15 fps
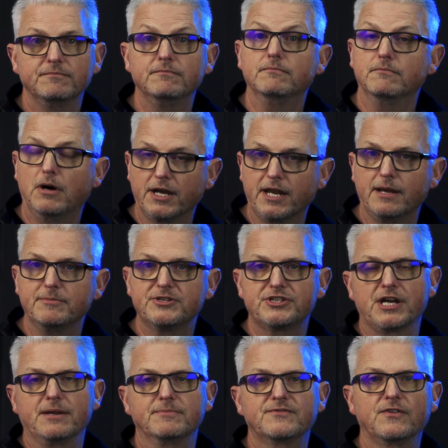My name is
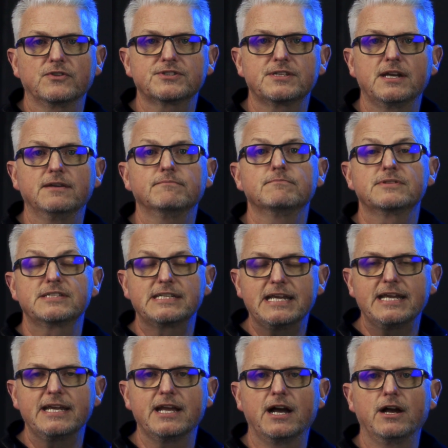James Foster,
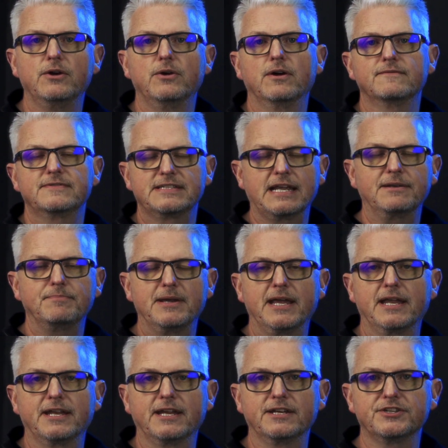CEO of ZPN
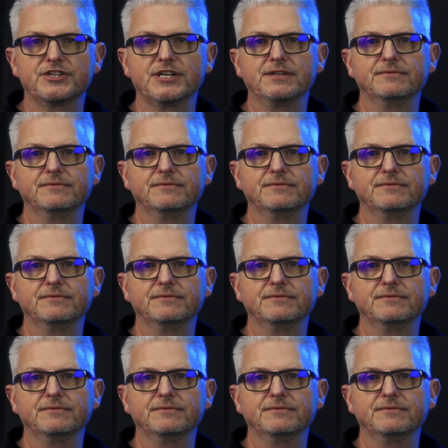Energy.